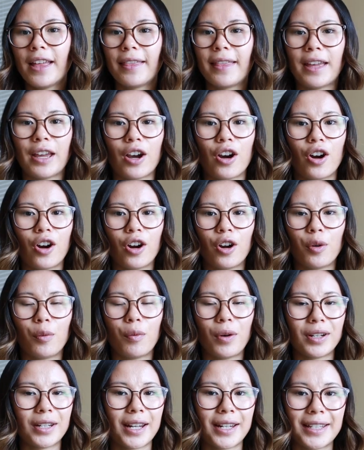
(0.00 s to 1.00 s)
They are
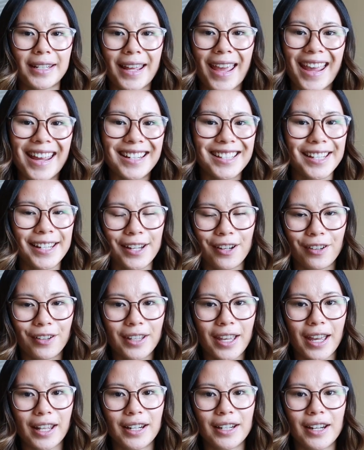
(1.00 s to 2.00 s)
one ninety-eight here
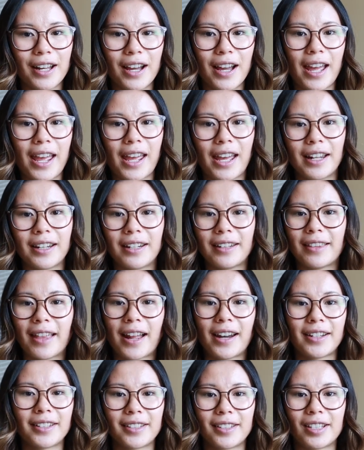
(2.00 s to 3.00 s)
in Canada, and
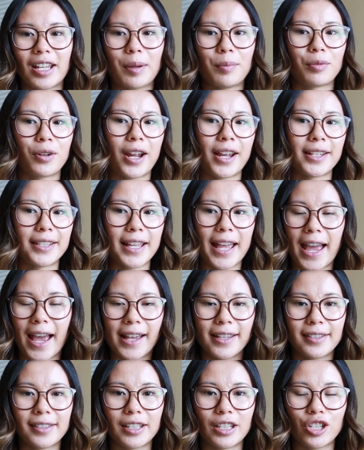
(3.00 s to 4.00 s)
that is the same price
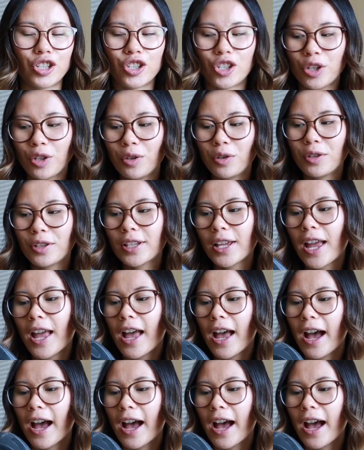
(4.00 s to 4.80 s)
as these shoes.